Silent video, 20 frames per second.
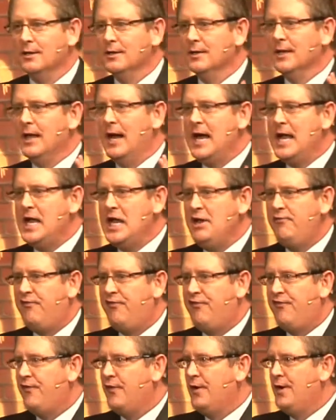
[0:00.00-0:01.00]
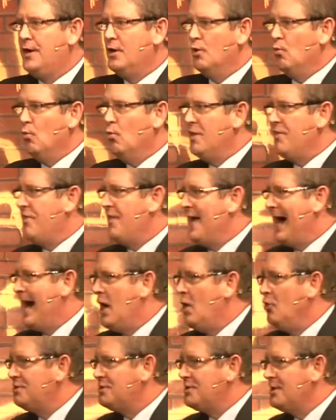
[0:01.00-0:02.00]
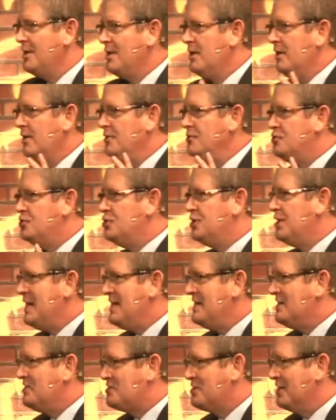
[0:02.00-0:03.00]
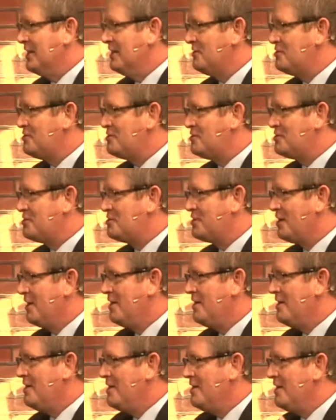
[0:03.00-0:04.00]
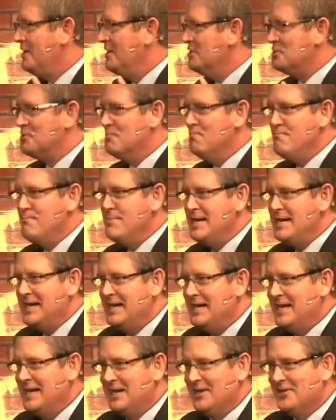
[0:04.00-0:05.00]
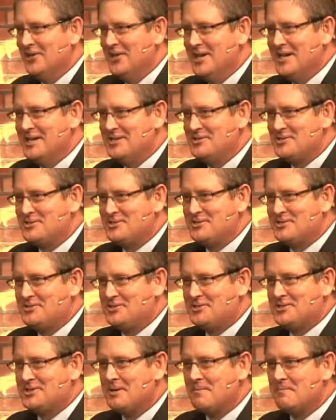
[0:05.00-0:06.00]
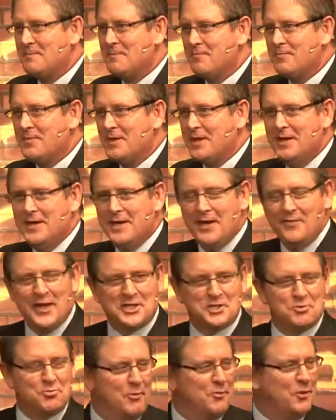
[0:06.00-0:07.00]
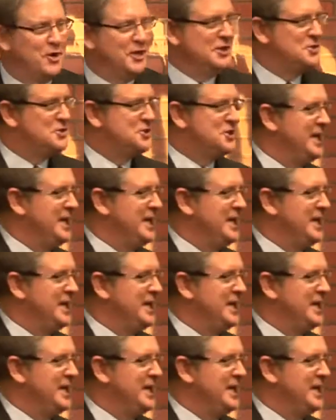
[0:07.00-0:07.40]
Life without Jesus is meaningless. And that's what we're going to